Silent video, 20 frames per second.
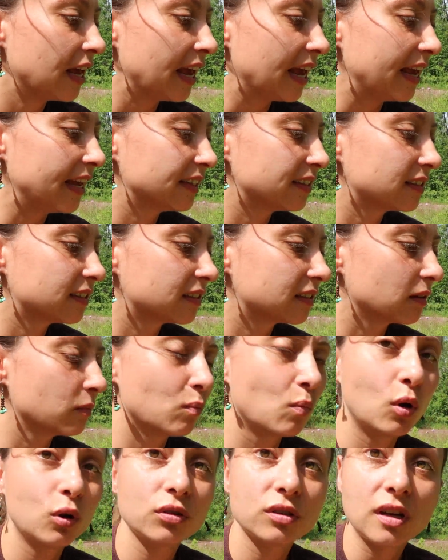It's
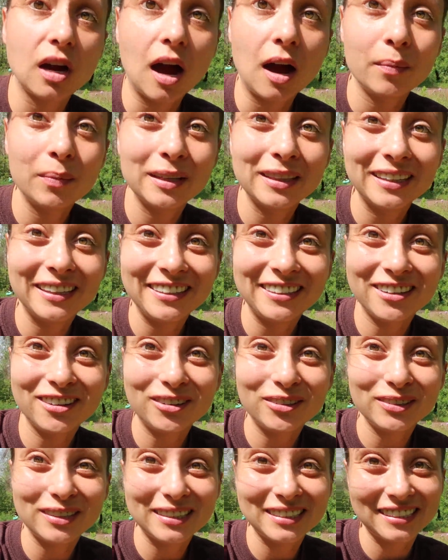most commonly
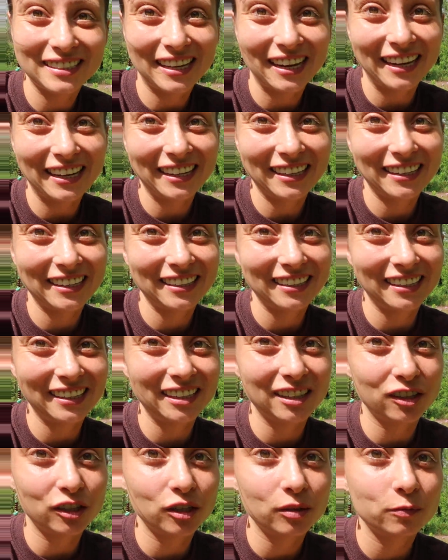known as like
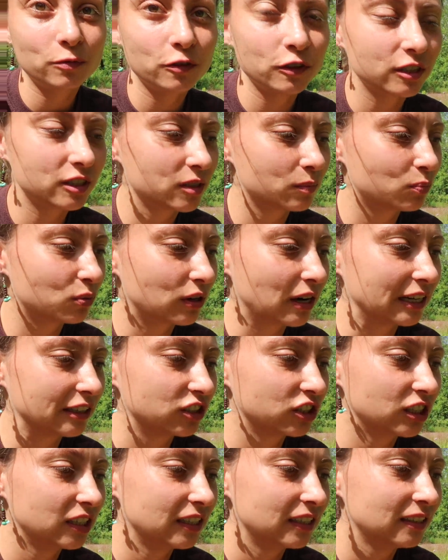an herb for
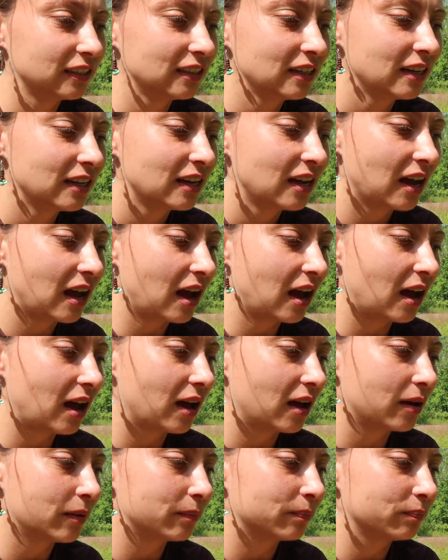depression
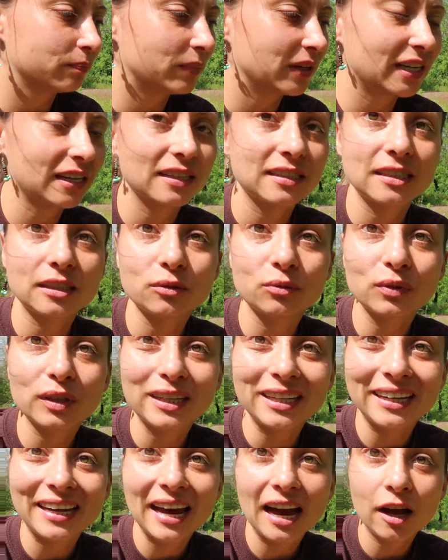because it
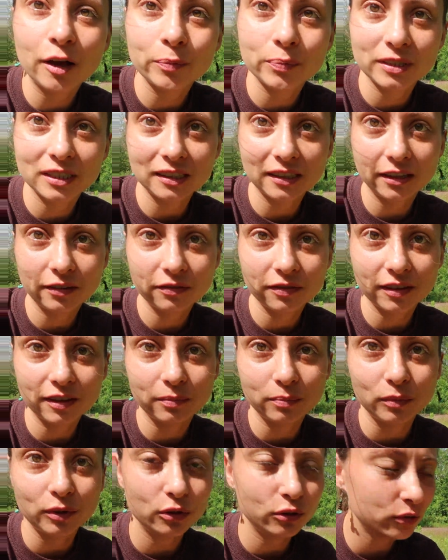really helps lift the
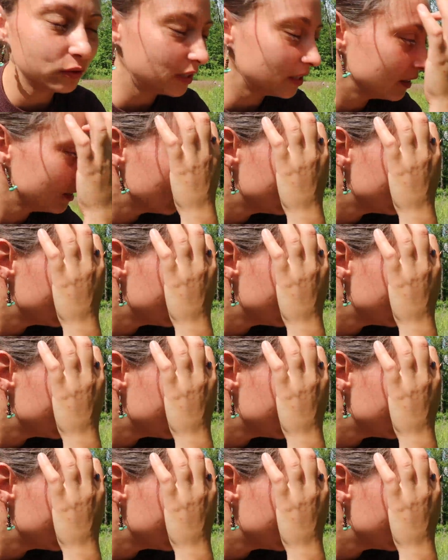mood.